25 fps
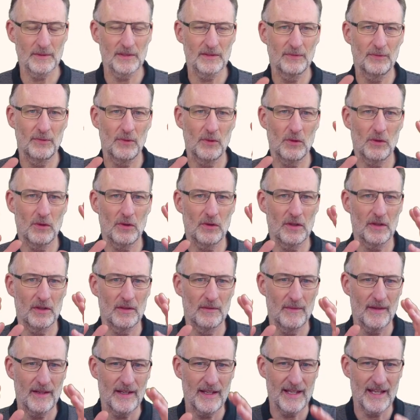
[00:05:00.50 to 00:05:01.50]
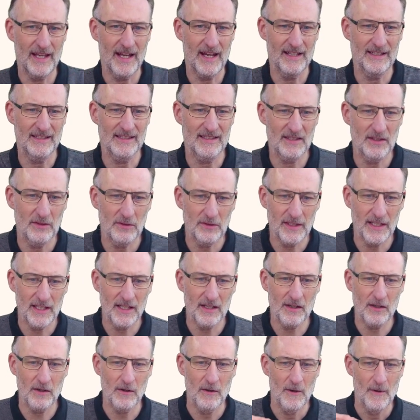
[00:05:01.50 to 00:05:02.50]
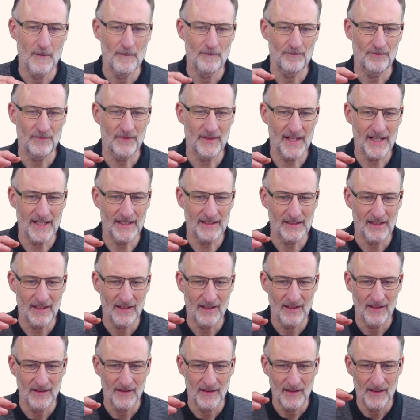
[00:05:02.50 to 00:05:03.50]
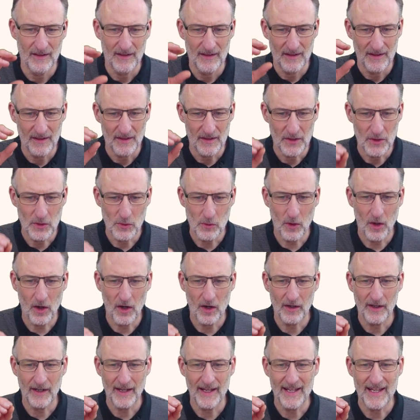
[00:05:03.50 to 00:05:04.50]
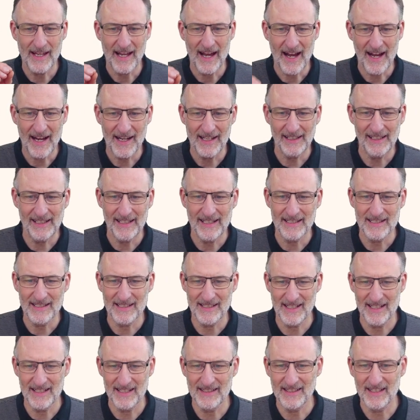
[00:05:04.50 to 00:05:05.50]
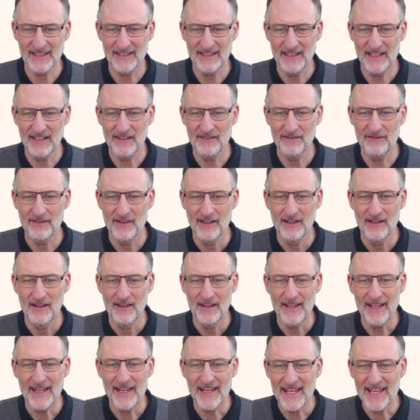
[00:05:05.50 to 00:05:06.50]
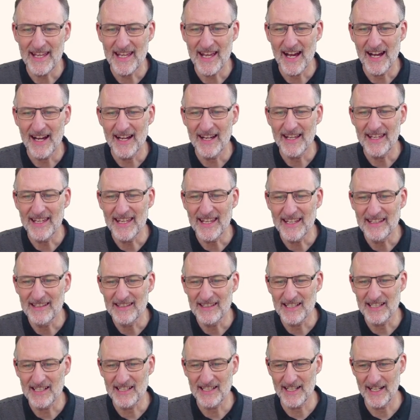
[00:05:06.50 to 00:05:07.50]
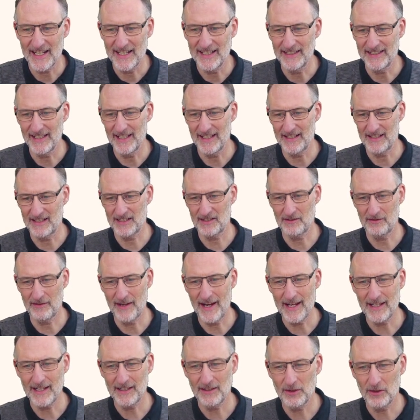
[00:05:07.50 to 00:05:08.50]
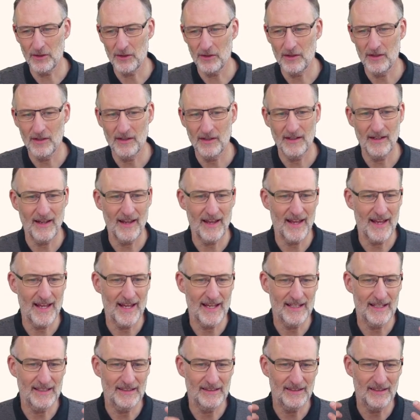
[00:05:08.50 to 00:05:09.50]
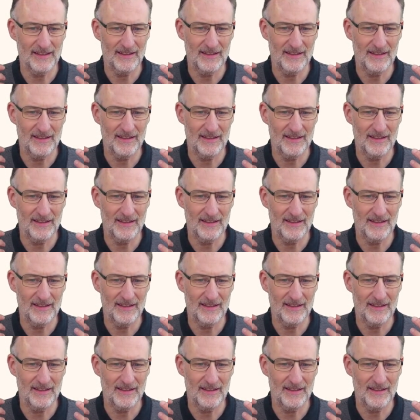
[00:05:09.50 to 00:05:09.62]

for AI Studio that you are a highly sensitive AI insight extractor, and